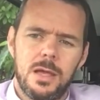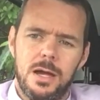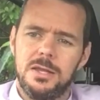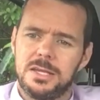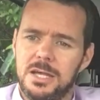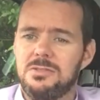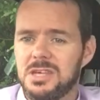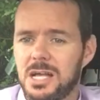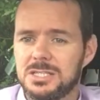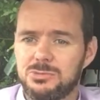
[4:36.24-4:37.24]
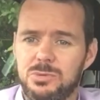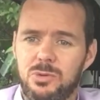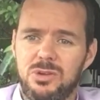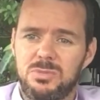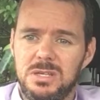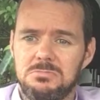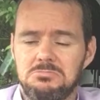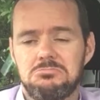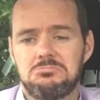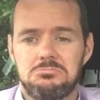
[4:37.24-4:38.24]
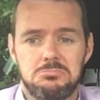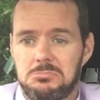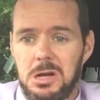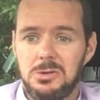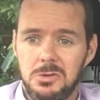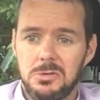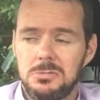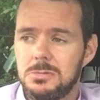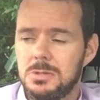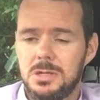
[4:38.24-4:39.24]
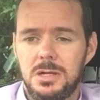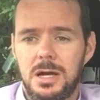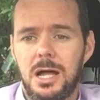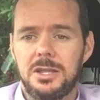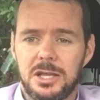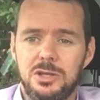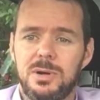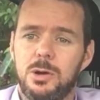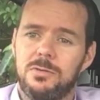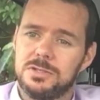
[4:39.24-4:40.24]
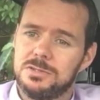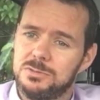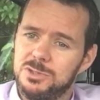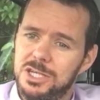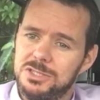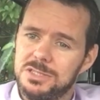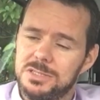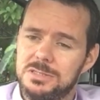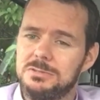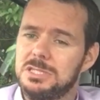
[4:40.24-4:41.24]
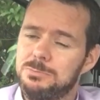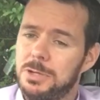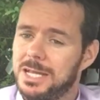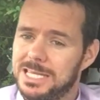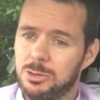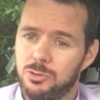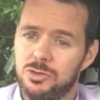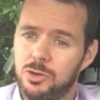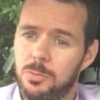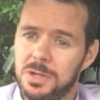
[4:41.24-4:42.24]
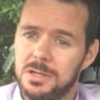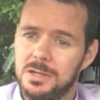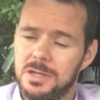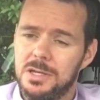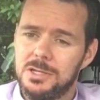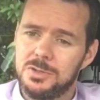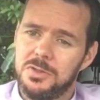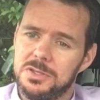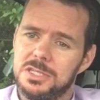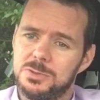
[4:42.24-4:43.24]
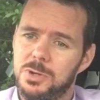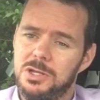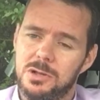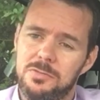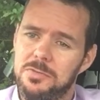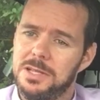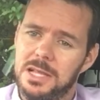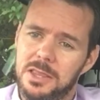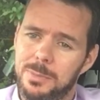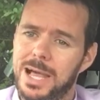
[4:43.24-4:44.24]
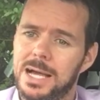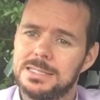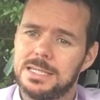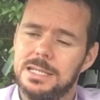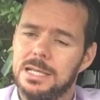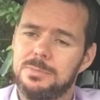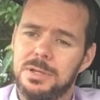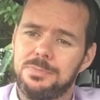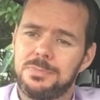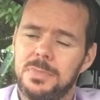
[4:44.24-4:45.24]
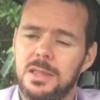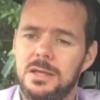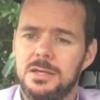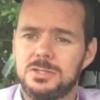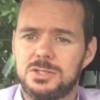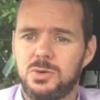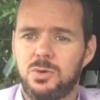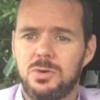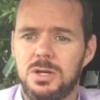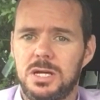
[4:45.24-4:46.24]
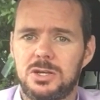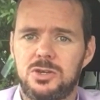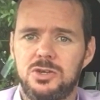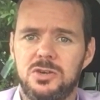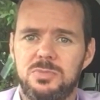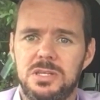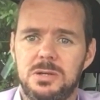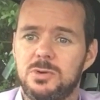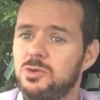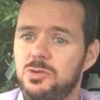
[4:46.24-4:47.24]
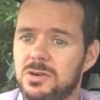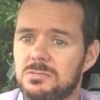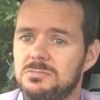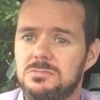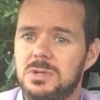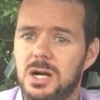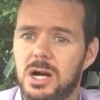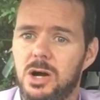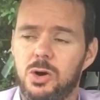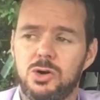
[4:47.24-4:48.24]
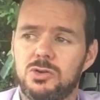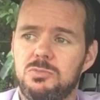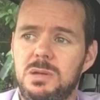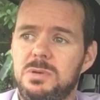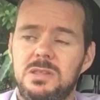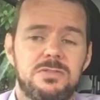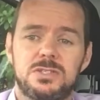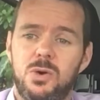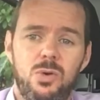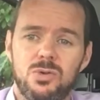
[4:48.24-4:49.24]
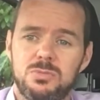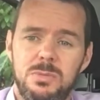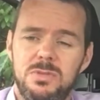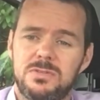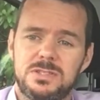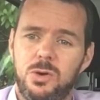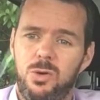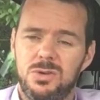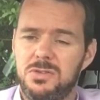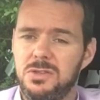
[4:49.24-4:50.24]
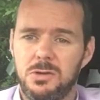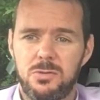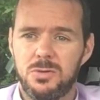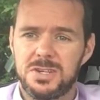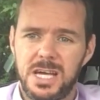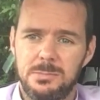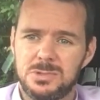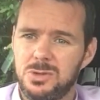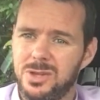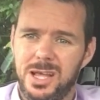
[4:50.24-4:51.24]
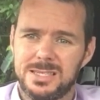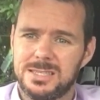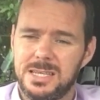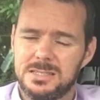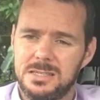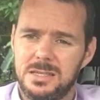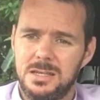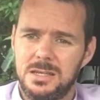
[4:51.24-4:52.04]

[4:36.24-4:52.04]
And again the answer will probably be, I don't know. And again you might offer some suggestions depending on the topic. So this is where you'll fill in the blanks a little bit. So it could have been a manoeuvre, or maybe they've stalled 3 or 4 times through the last lesson.